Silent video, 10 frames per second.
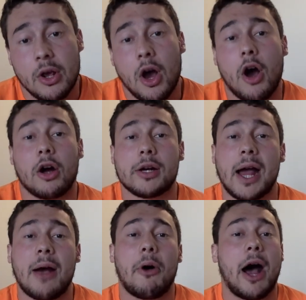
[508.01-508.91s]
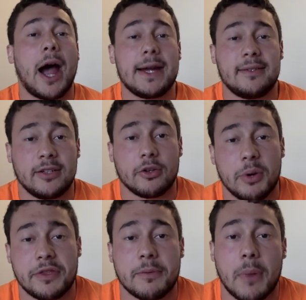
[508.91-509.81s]
are how I deal
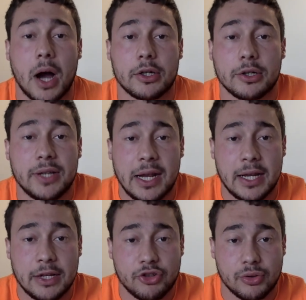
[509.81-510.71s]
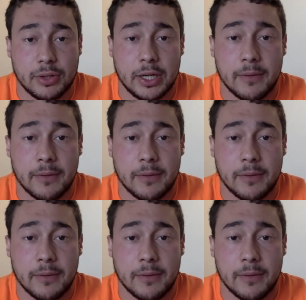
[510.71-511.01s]
with the modern day injury.